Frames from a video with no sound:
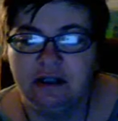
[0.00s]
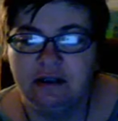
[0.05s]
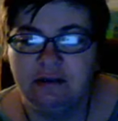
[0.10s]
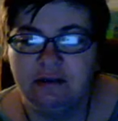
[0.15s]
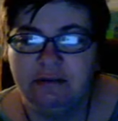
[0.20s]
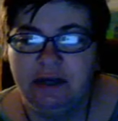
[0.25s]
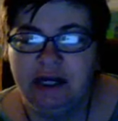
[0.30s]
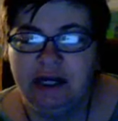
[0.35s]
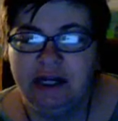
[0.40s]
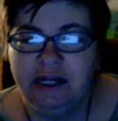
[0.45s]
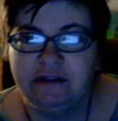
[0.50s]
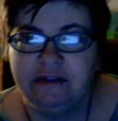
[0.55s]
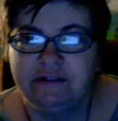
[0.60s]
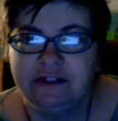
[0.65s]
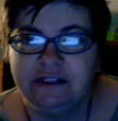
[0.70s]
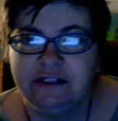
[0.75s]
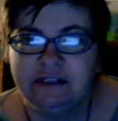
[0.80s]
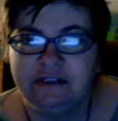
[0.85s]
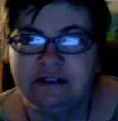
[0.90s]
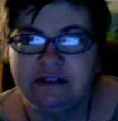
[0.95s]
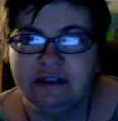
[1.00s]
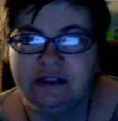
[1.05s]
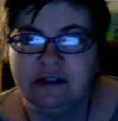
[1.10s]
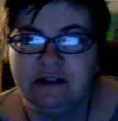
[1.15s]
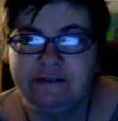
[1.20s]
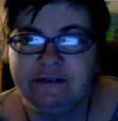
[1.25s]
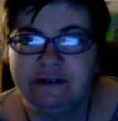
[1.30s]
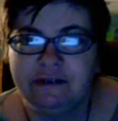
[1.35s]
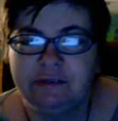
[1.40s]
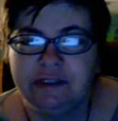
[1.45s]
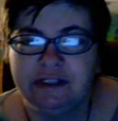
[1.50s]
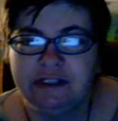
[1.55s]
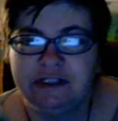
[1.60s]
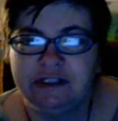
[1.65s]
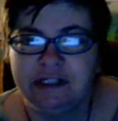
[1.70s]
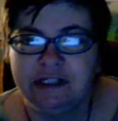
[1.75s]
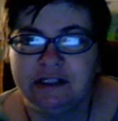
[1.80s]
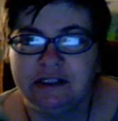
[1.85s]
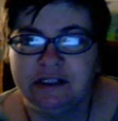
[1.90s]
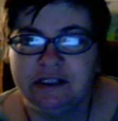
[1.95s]
MAV is often
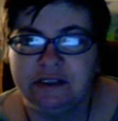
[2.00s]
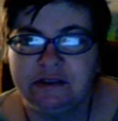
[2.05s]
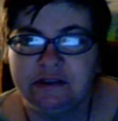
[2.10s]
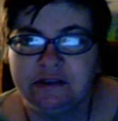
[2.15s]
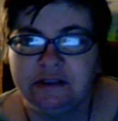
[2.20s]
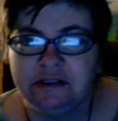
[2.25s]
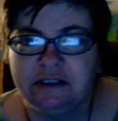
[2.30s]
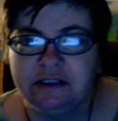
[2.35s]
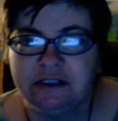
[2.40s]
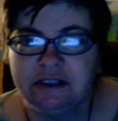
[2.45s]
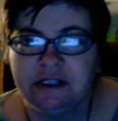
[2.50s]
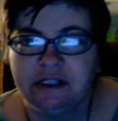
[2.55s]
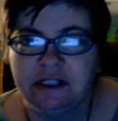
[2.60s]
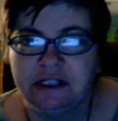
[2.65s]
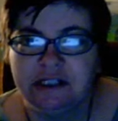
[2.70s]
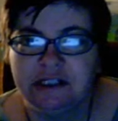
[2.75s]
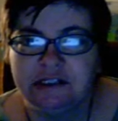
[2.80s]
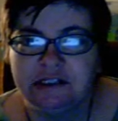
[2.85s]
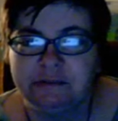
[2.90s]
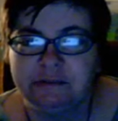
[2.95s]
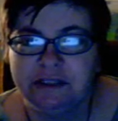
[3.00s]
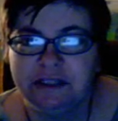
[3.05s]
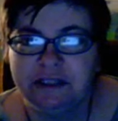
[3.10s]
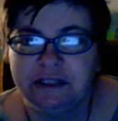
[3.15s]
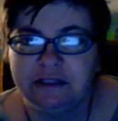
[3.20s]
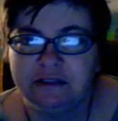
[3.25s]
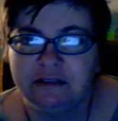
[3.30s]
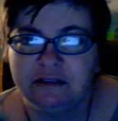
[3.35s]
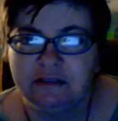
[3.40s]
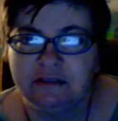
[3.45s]
misdiagnosed as being